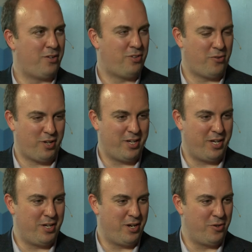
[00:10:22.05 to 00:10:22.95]
it sounds like
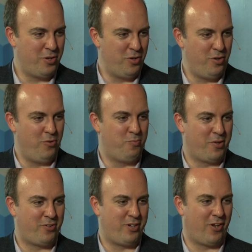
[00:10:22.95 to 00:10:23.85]
you know you, you
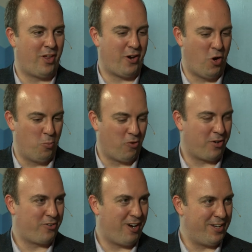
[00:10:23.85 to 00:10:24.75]
must have done a lot of
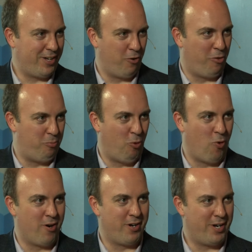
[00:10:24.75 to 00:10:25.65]
homework trying to go to the
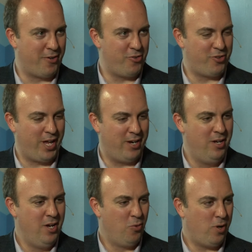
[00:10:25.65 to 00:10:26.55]
board and understand
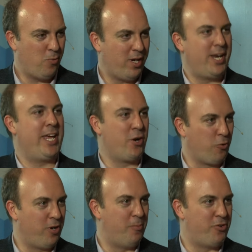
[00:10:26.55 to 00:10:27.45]
what, what kind of
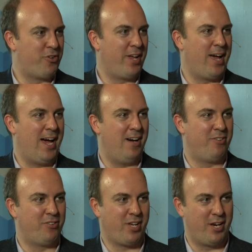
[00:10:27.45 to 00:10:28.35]
hero numbers do you have
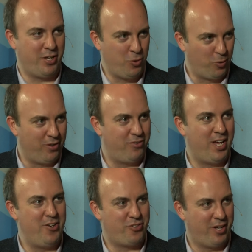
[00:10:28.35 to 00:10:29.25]
as kind of
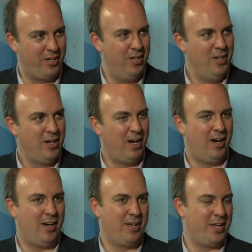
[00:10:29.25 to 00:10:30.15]
utilization
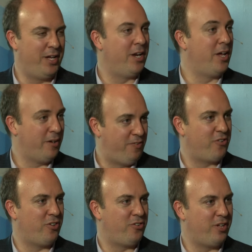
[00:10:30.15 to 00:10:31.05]
uh, and, and,
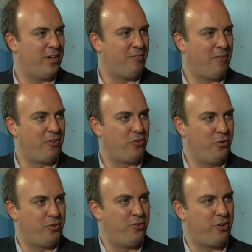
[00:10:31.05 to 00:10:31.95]
efficiency of the, of the
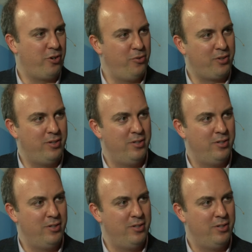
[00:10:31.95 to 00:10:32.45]
solutions you're using.